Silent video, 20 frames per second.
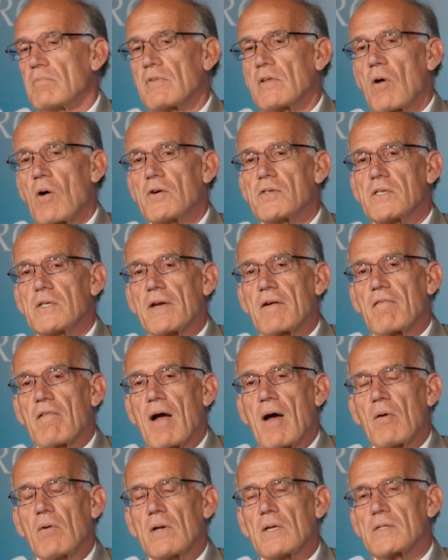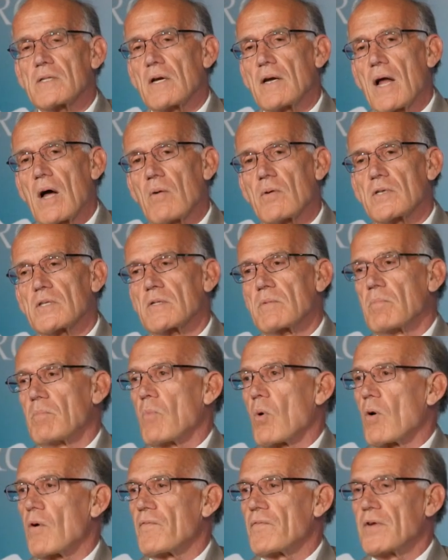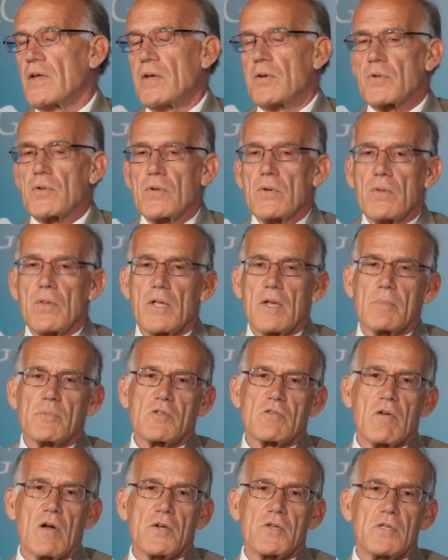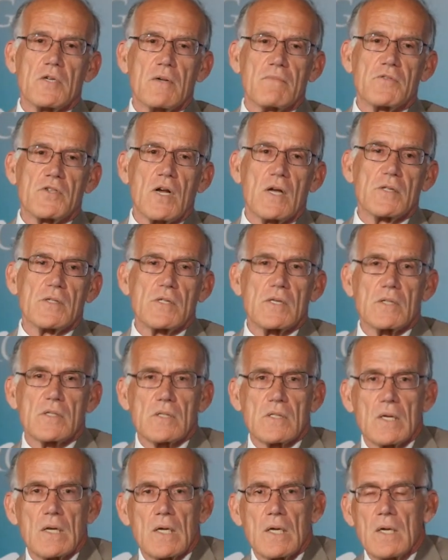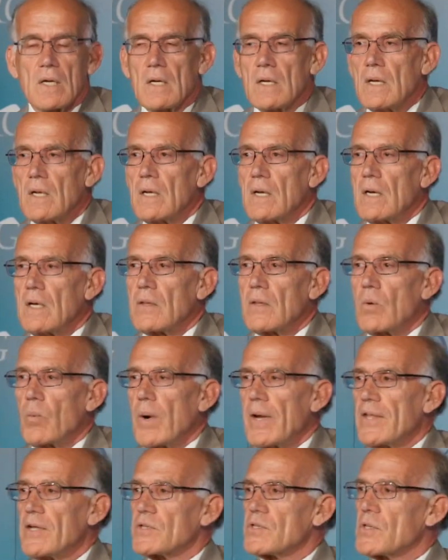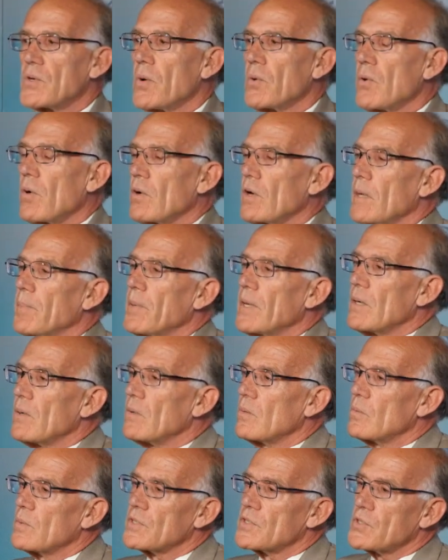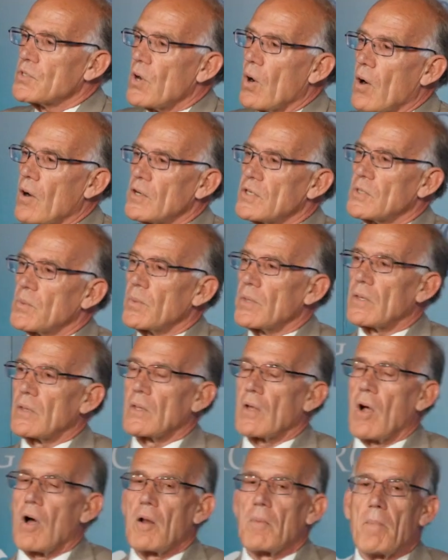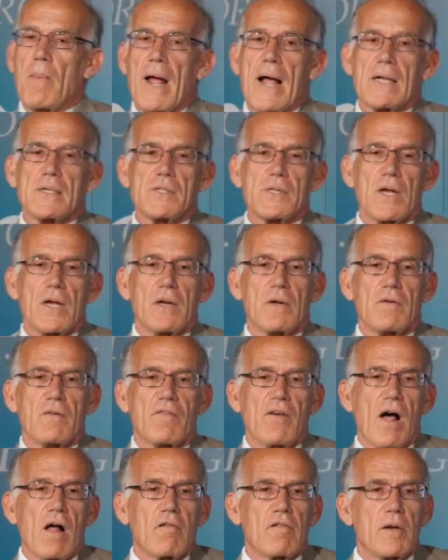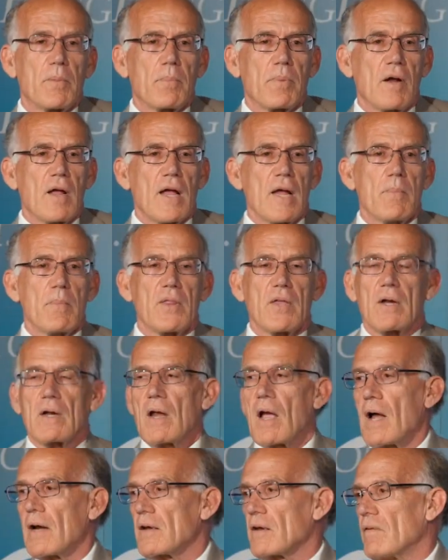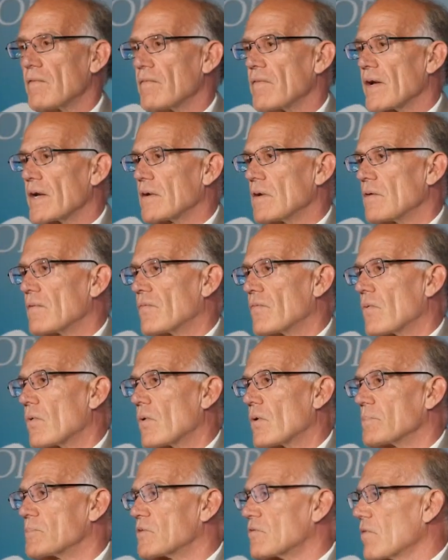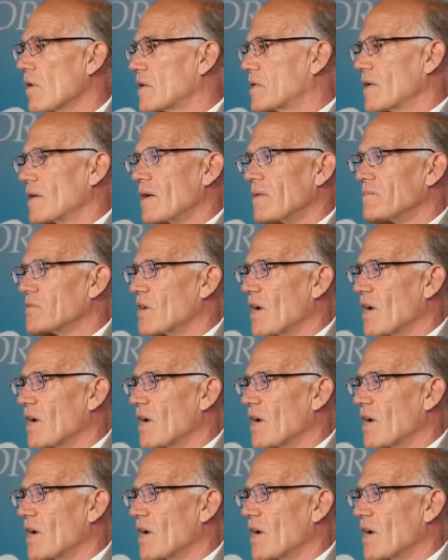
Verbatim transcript: largely groundless, and now it's morphed into the obstruction of justice in the way that Scooter Libby was charged with unmasking Valerie Plame and then got convicted for obstruction of